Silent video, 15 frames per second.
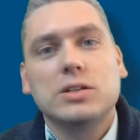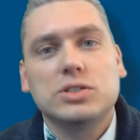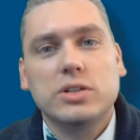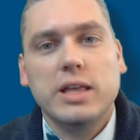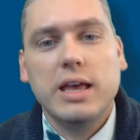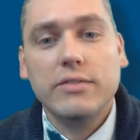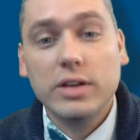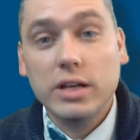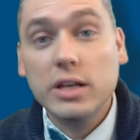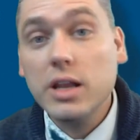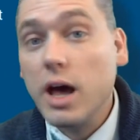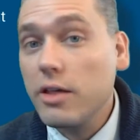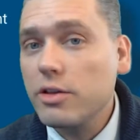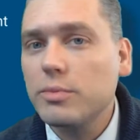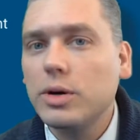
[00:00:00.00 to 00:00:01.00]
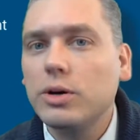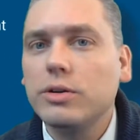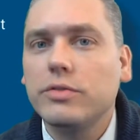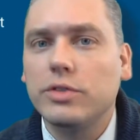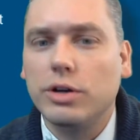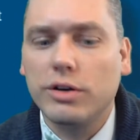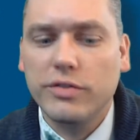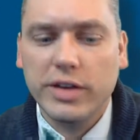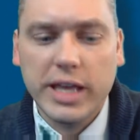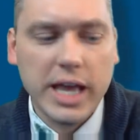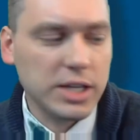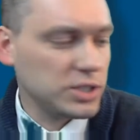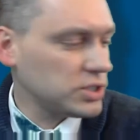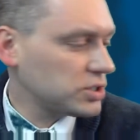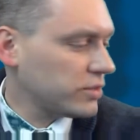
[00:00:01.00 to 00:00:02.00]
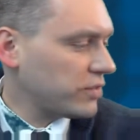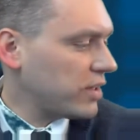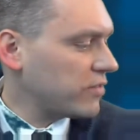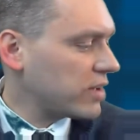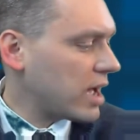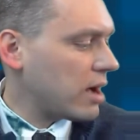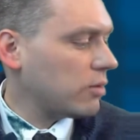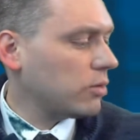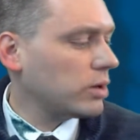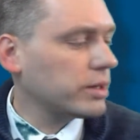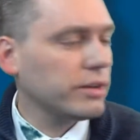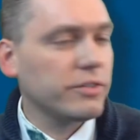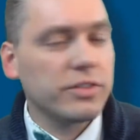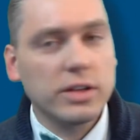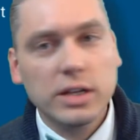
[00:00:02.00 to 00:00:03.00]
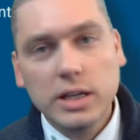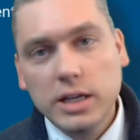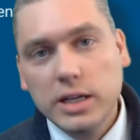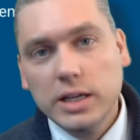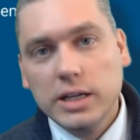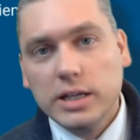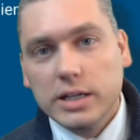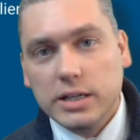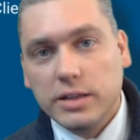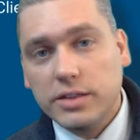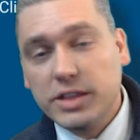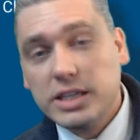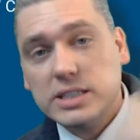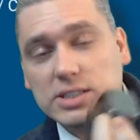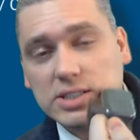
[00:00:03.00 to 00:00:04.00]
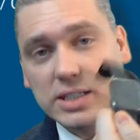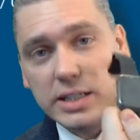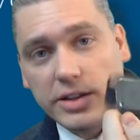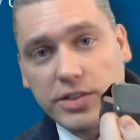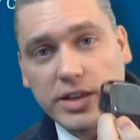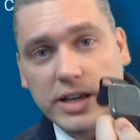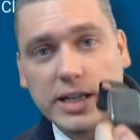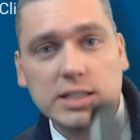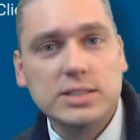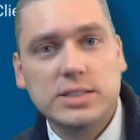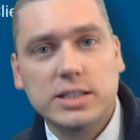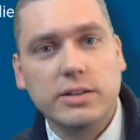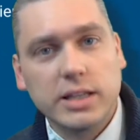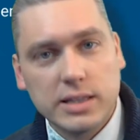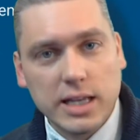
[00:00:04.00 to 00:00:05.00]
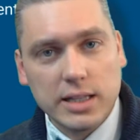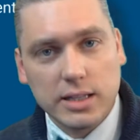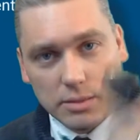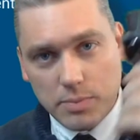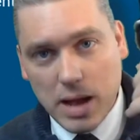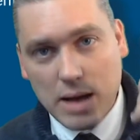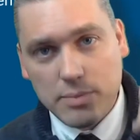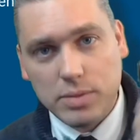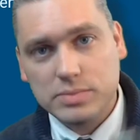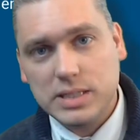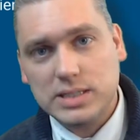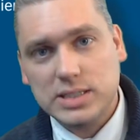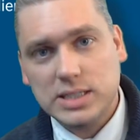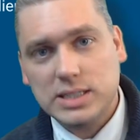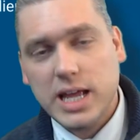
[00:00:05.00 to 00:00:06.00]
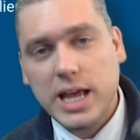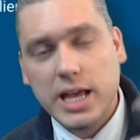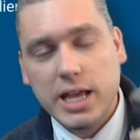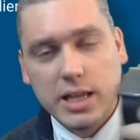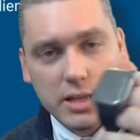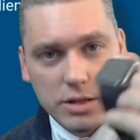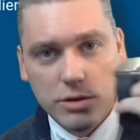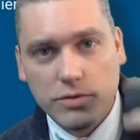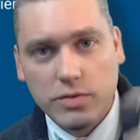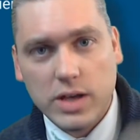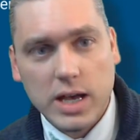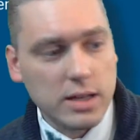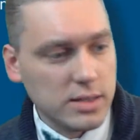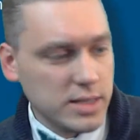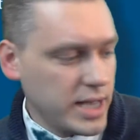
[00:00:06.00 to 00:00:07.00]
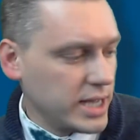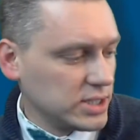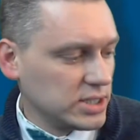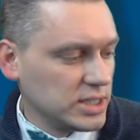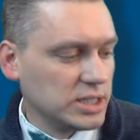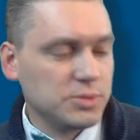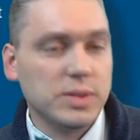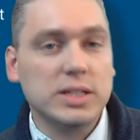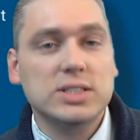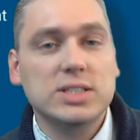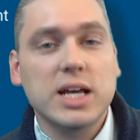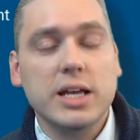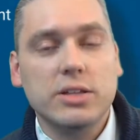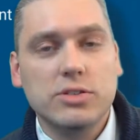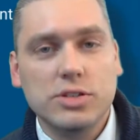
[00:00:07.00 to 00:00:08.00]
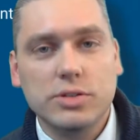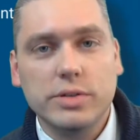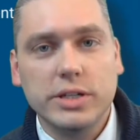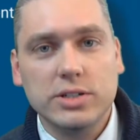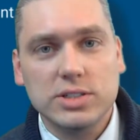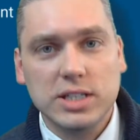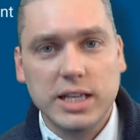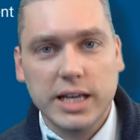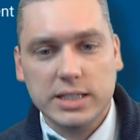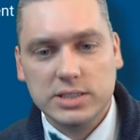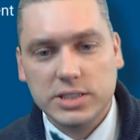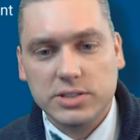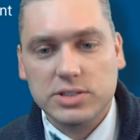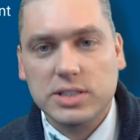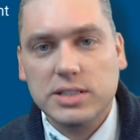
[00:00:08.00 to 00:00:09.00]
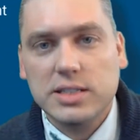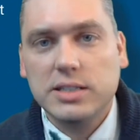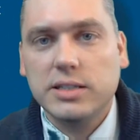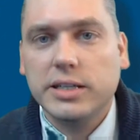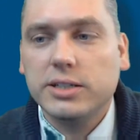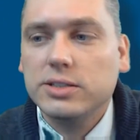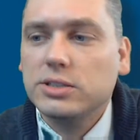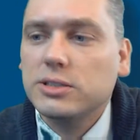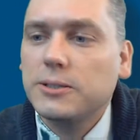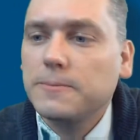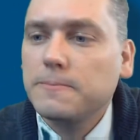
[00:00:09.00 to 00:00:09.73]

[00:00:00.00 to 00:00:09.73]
So they have another mode of notification. So if they've got one of these silly things, they'll get that little pop-up that says, hey, you've got a task that's been assigned to you. Here's the case. Here's the details.